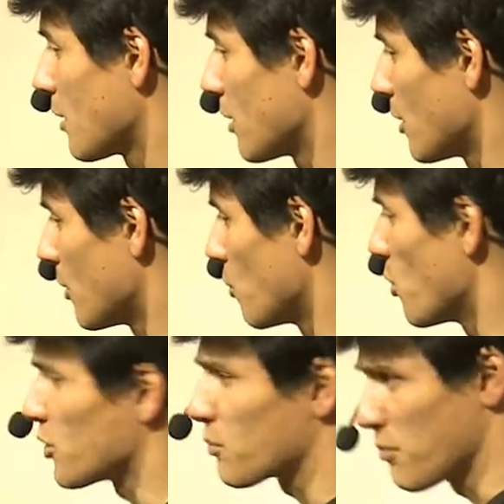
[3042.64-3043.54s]

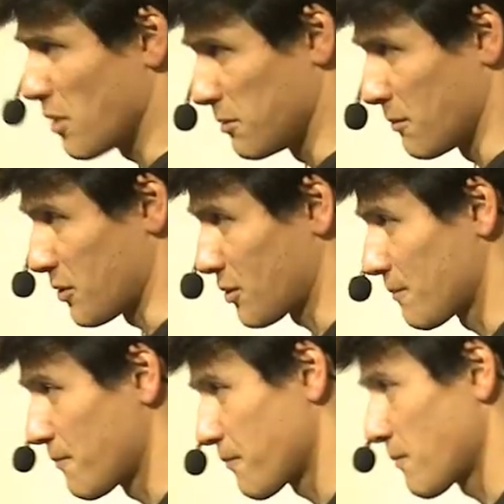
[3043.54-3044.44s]
word problems
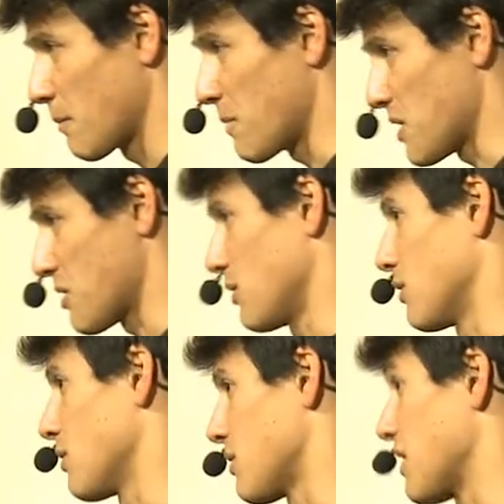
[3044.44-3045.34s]
based on
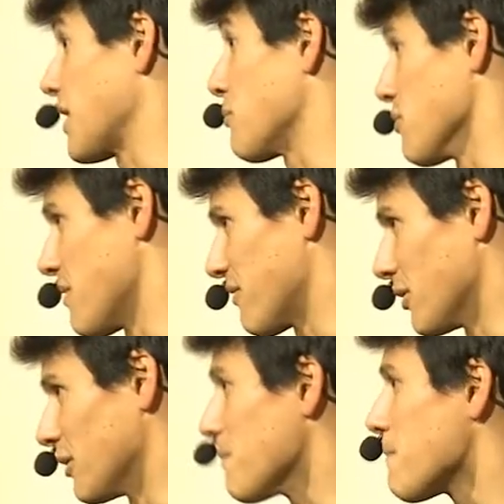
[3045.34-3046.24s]
the Singapore
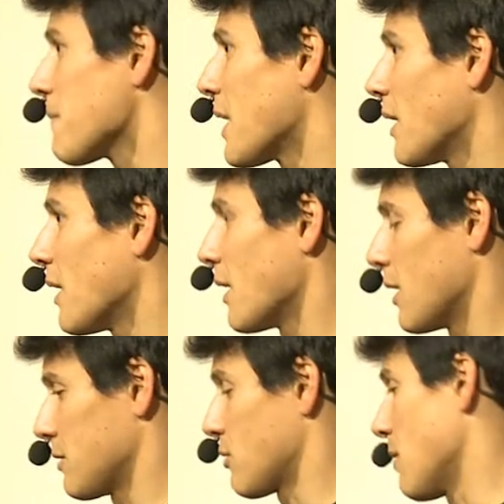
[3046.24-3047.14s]
method.
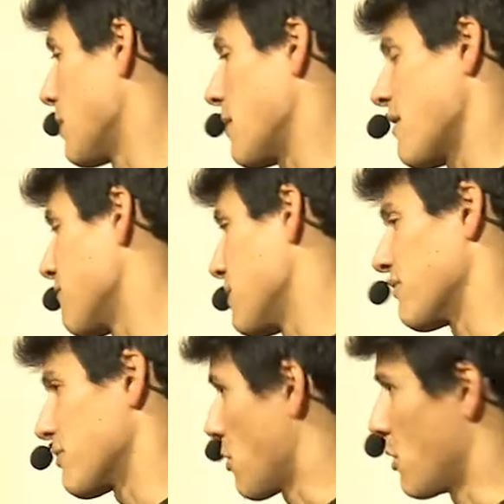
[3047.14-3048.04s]
And so I've
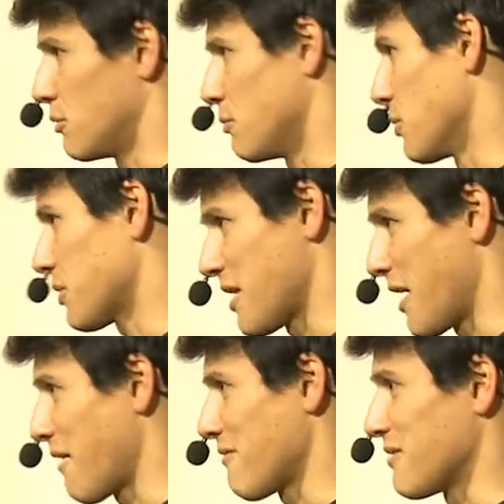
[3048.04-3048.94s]
been through all the books they
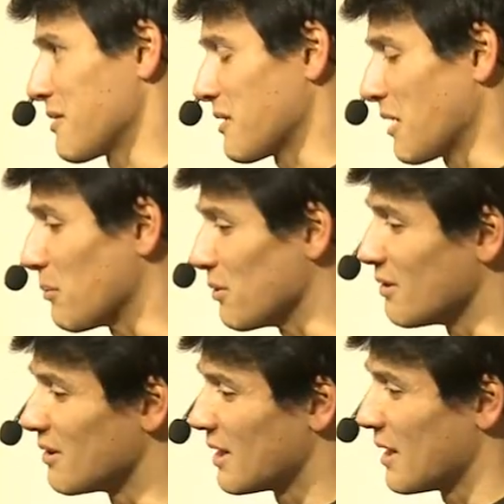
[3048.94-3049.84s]
have in
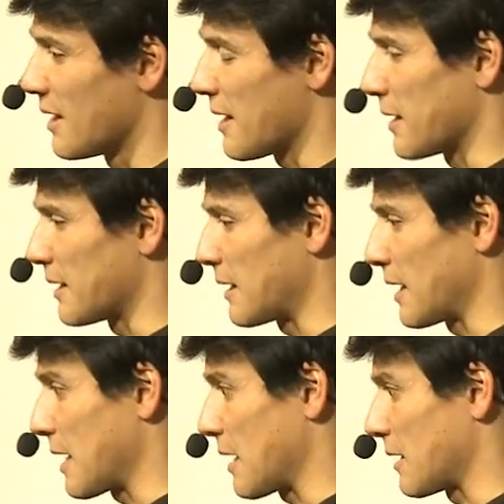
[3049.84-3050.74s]
Singapore, and
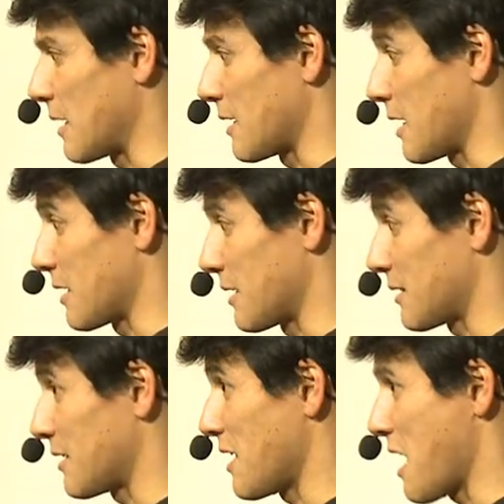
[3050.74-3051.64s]
I
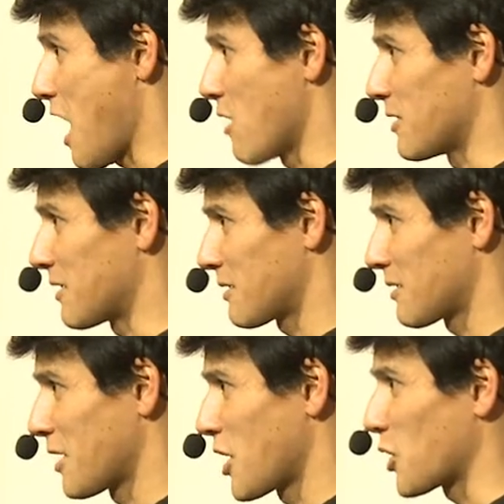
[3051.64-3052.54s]
see how
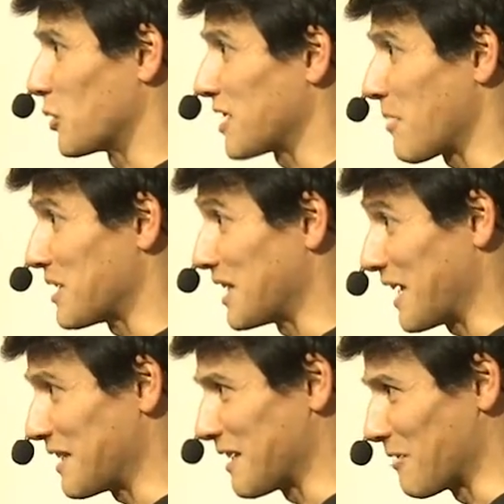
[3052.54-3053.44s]
it's
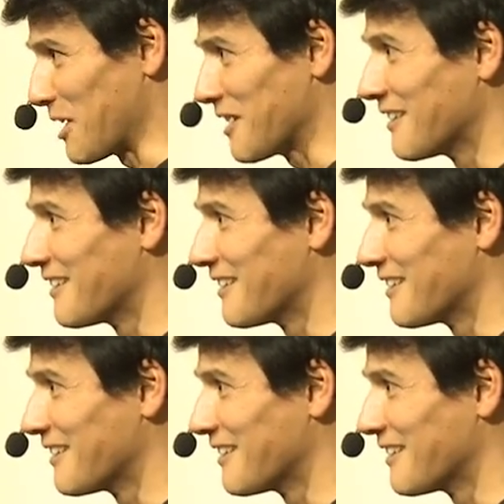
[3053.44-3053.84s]
contaminating me,